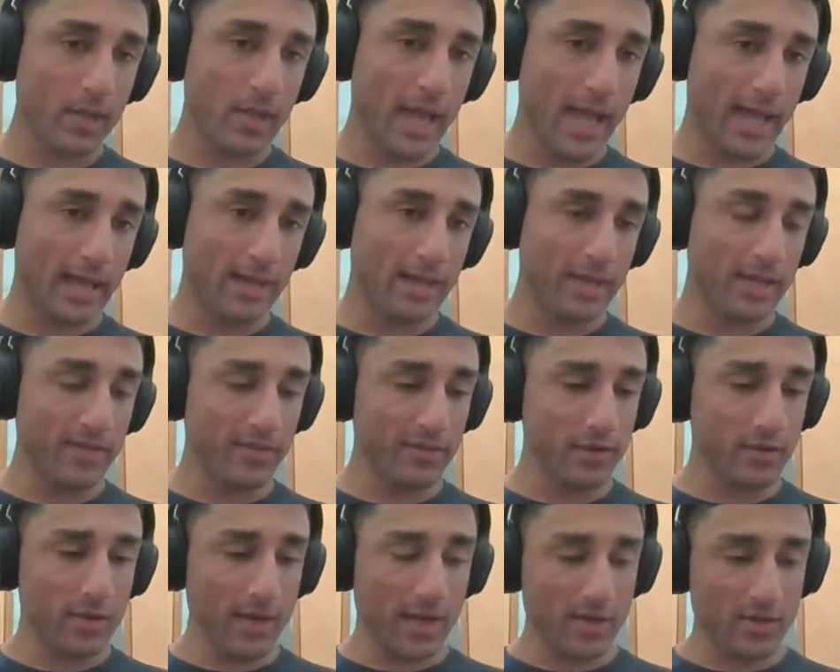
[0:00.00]
And if
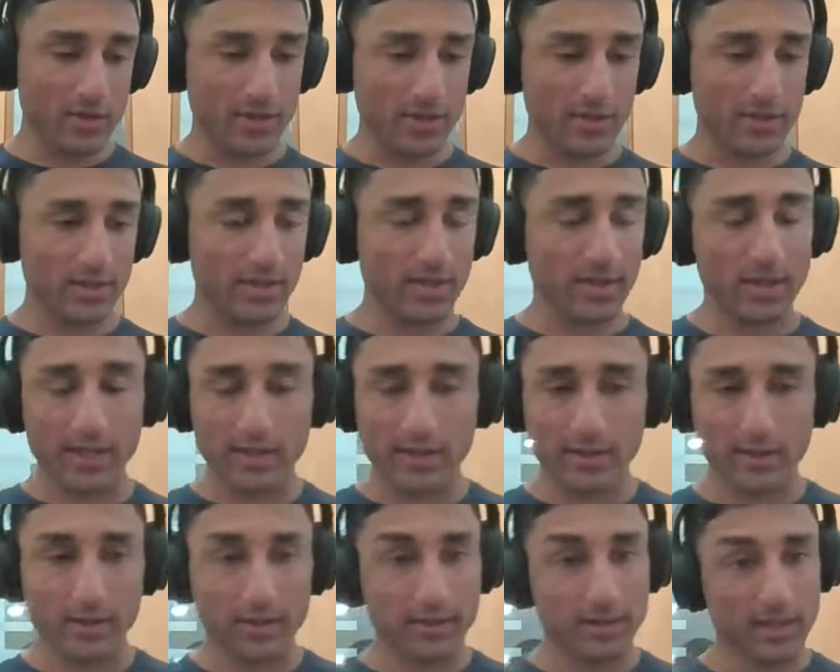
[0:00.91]
you actually,
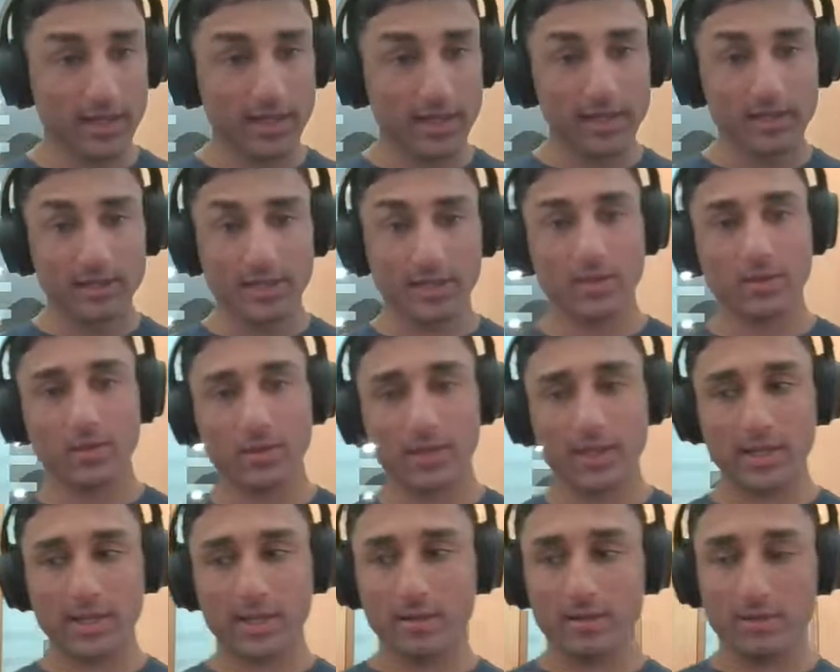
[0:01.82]
the key
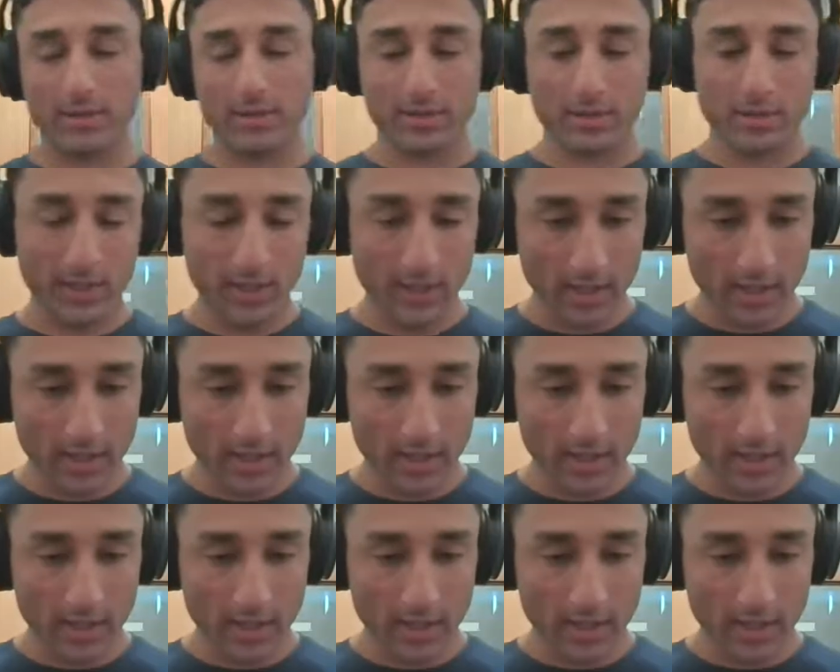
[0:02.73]
takeaway here is